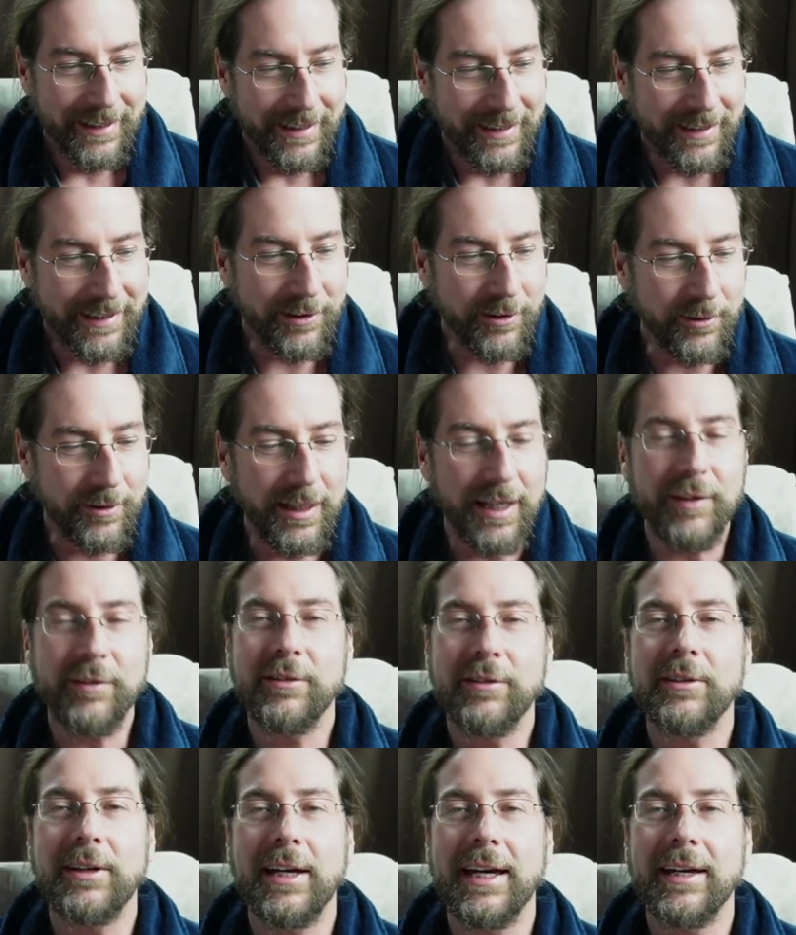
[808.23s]
You don't have
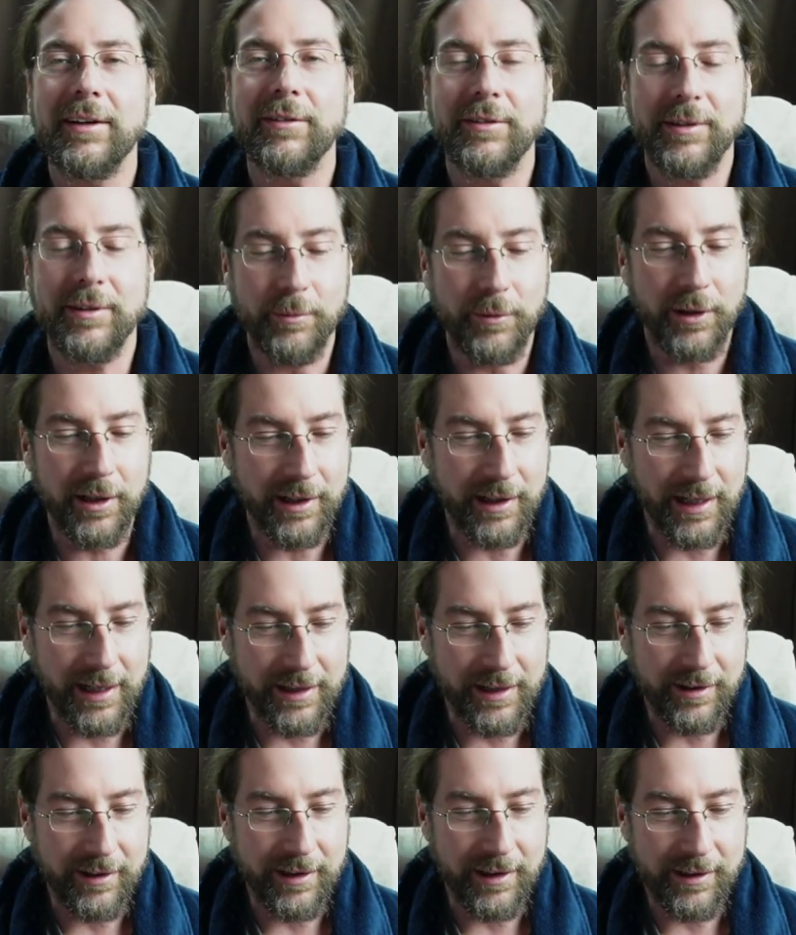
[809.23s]
to have an
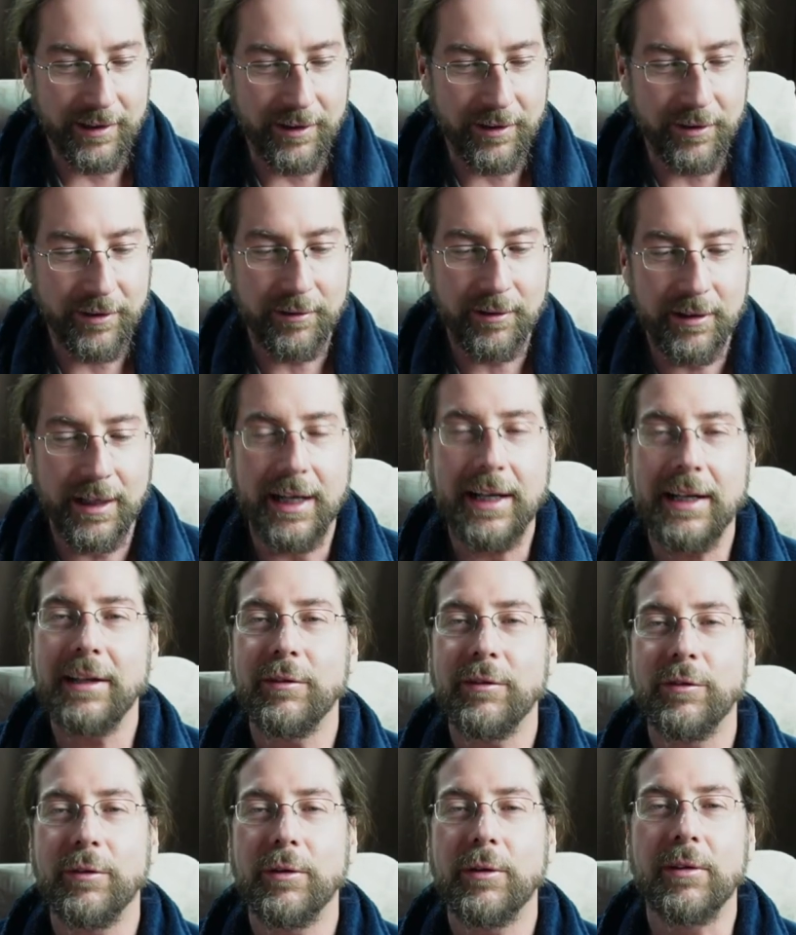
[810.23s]
ID3,
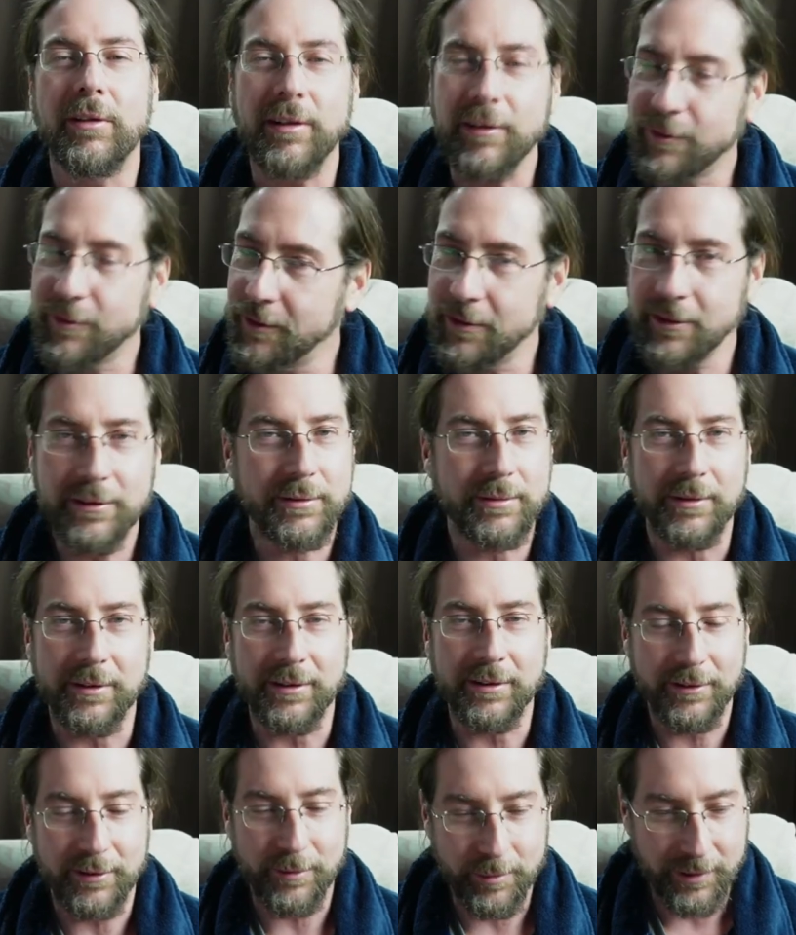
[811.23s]
ID4 or
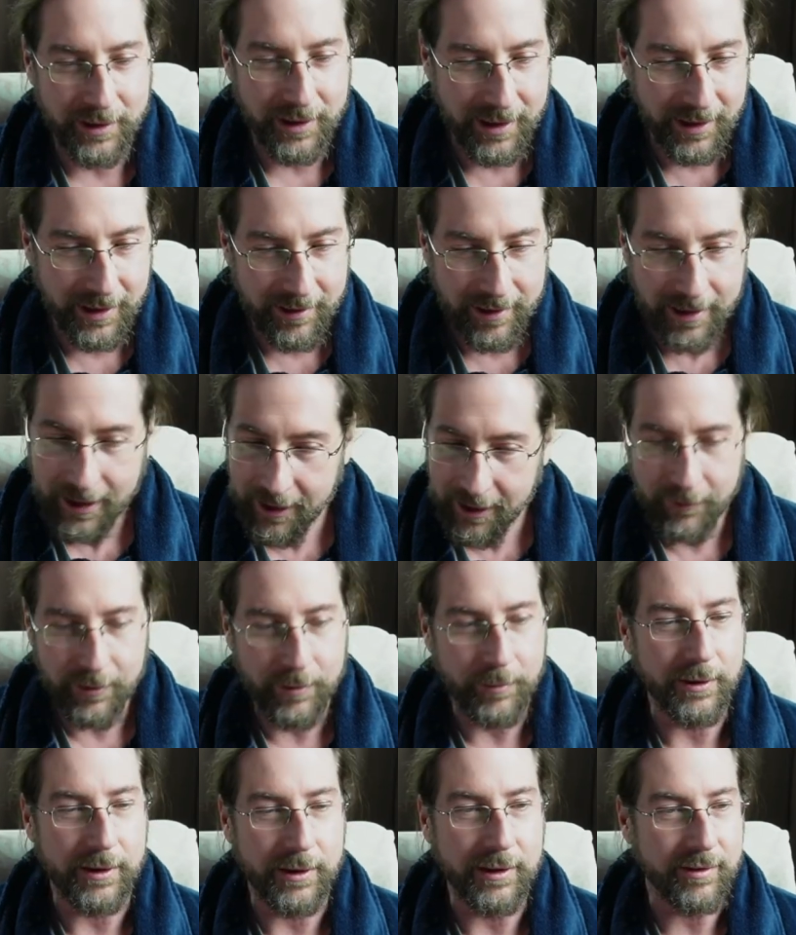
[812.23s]
Volkswagen to be here.
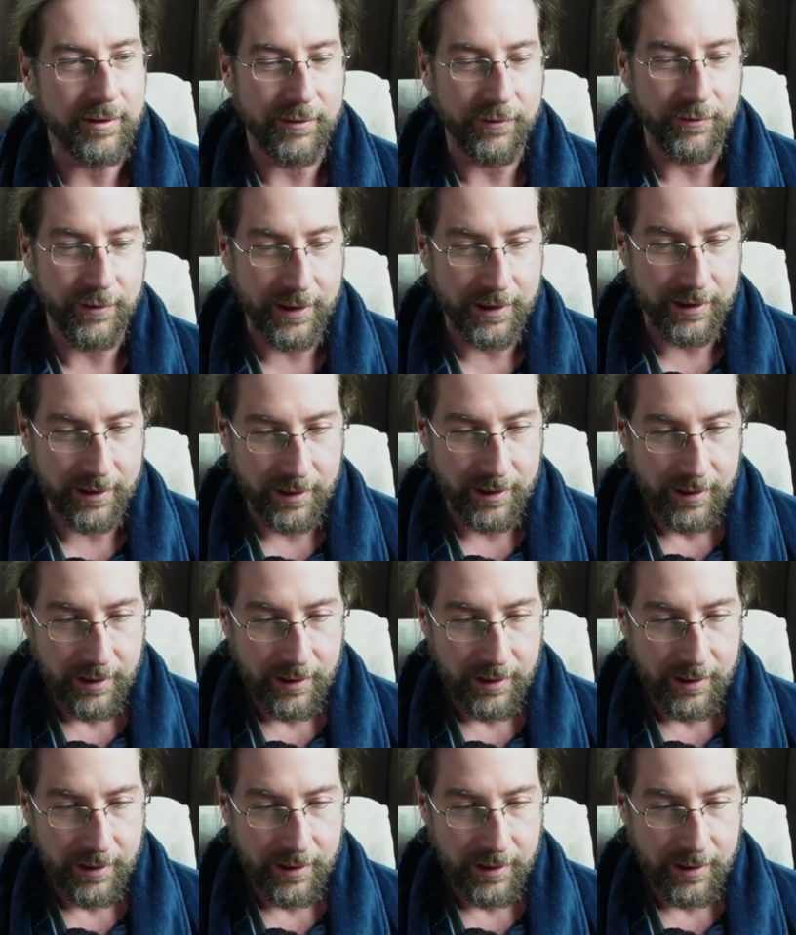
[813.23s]
Everyone is invited.